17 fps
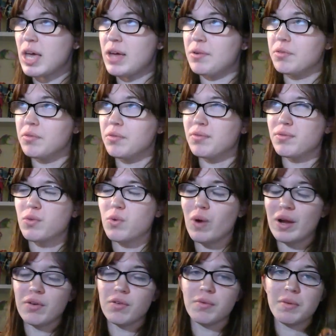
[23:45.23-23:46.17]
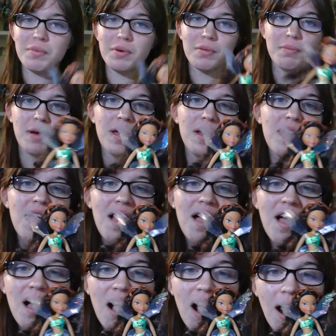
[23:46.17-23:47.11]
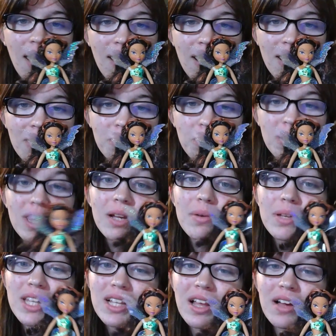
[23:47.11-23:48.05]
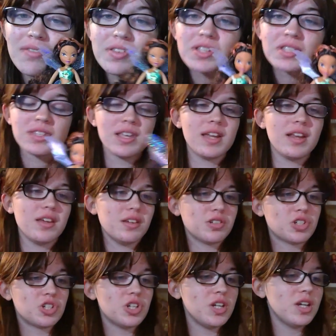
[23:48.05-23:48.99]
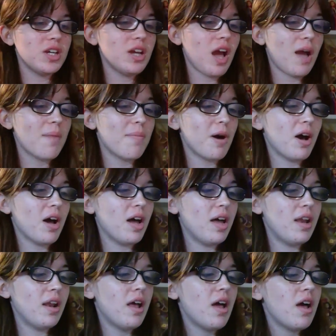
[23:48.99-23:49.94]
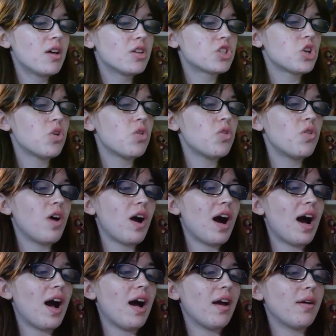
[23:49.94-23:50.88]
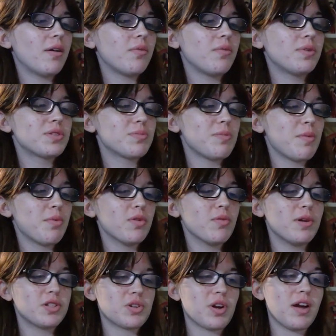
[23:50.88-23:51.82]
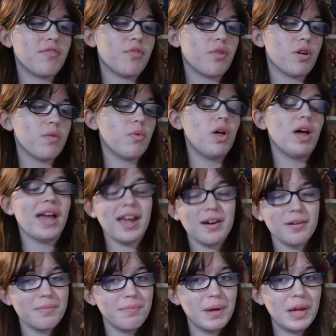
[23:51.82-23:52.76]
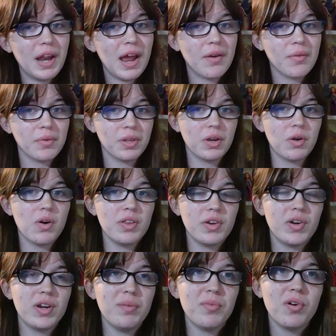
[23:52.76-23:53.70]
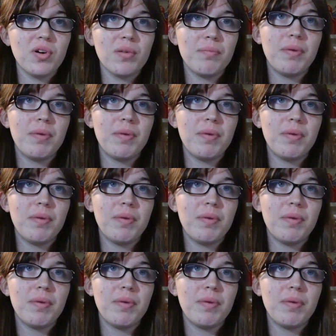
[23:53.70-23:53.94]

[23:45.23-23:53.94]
I don't quite remember, but uh, really, really love this lady. She, I bought, so I was a member of the Monster High forum. Well, I am, but I don't really go on there anymore.